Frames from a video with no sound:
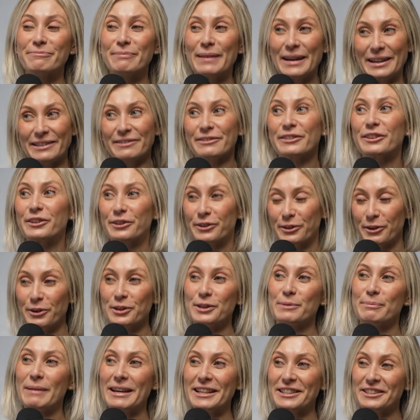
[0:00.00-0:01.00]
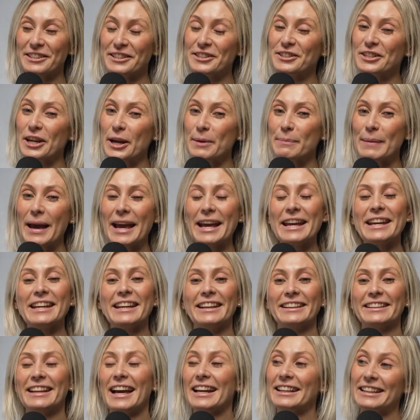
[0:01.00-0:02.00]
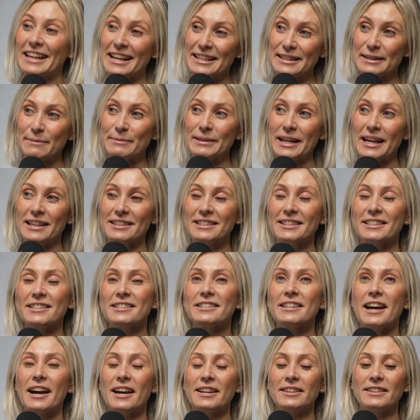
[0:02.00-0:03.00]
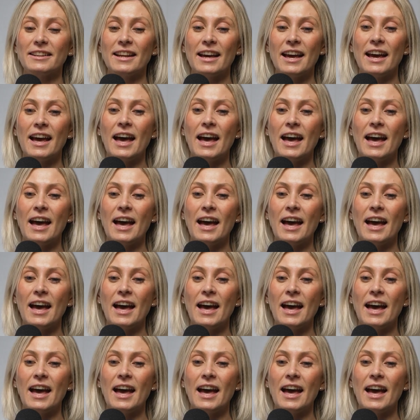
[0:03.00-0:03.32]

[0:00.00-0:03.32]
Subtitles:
but go speak to your GP and get some tests done.